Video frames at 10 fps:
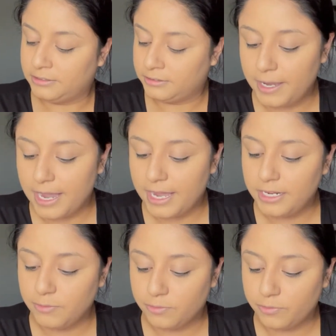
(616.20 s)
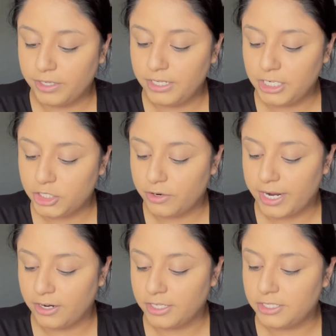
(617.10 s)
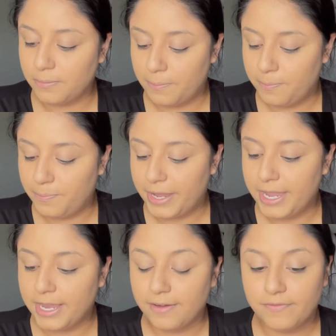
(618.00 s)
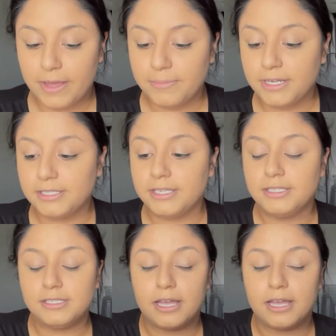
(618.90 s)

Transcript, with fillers: I really try not to bake, if that makes sense.